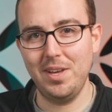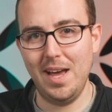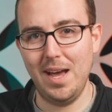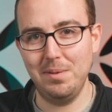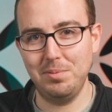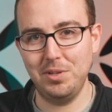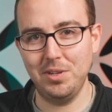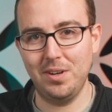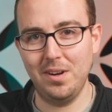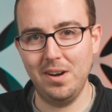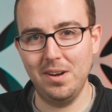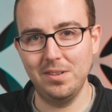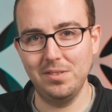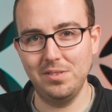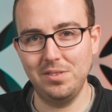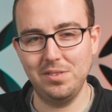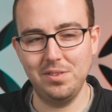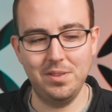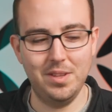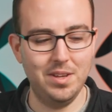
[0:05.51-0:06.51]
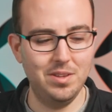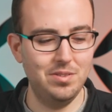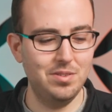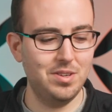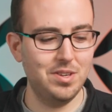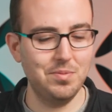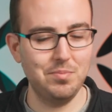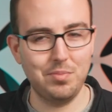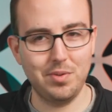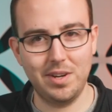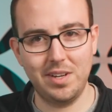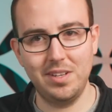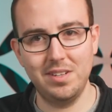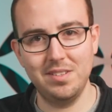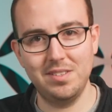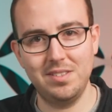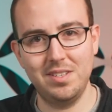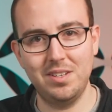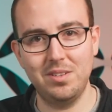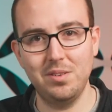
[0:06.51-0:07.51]
capture cards so that you can bring in a
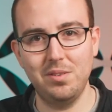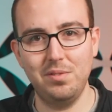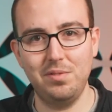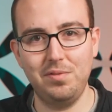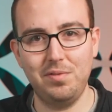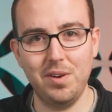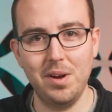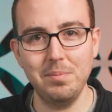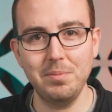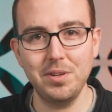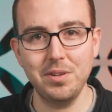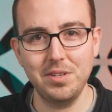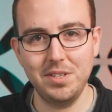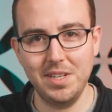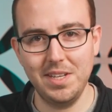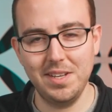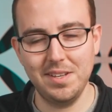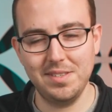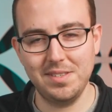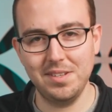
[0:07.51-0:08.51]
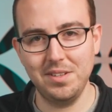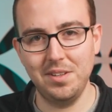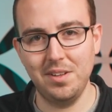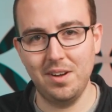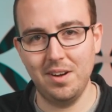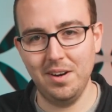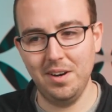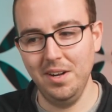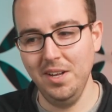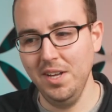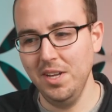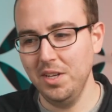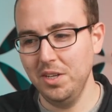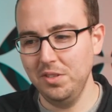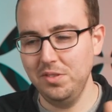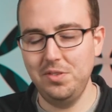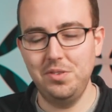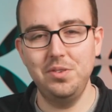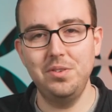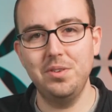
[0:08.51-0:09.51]
signal from your DSLR
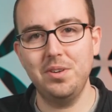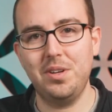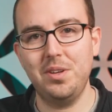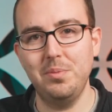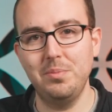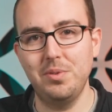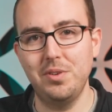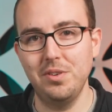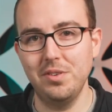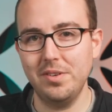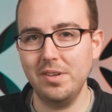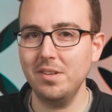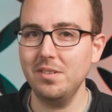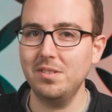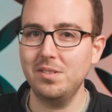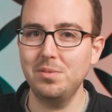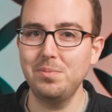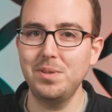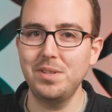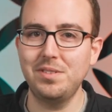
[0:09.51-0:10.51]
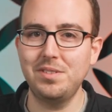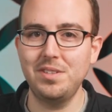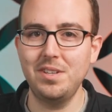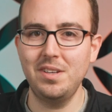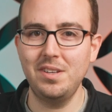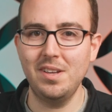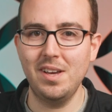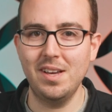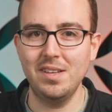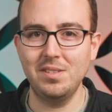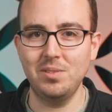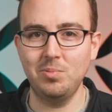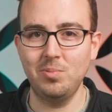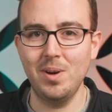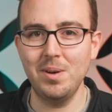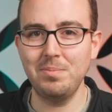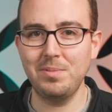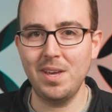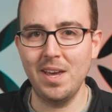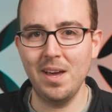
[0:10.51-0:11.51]
to your computer to be seen as a
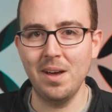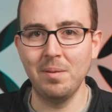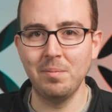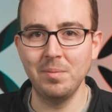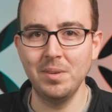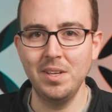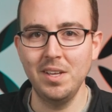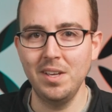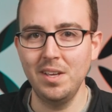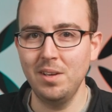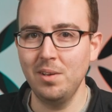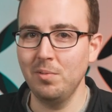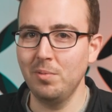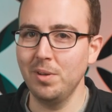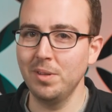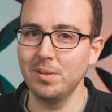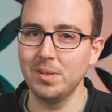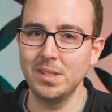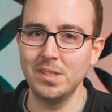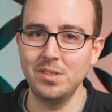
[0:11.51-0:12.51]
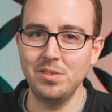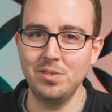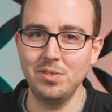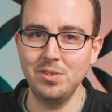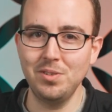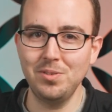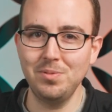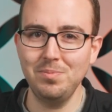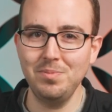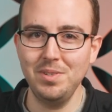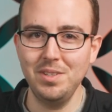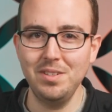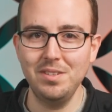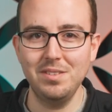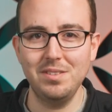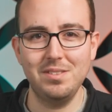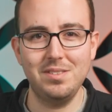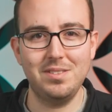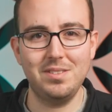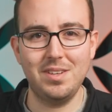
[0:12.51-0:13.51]
webcam, whether it's Zoom,
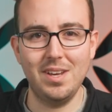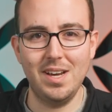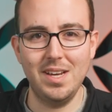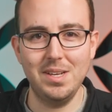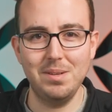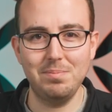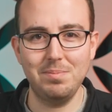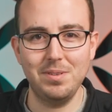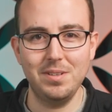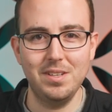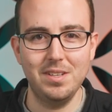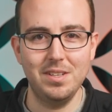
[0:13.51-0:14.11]
Skype,